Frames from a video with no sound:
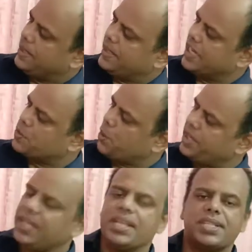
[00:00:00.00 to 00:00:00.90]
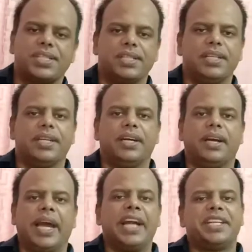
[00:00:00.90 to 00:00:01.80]
Next point is
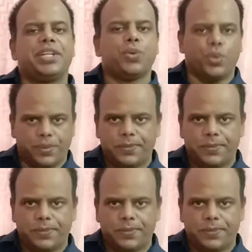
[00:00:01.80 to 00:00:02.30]
attitude.